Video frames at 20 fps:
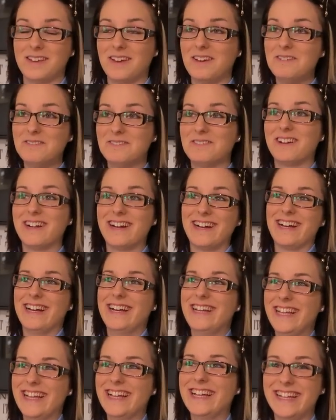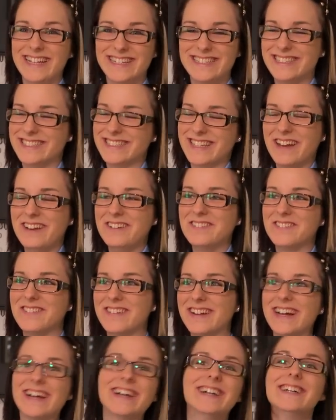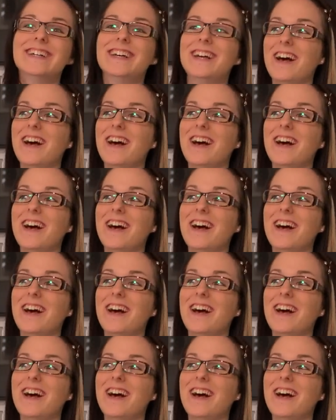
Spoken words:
Go for it, just go for it.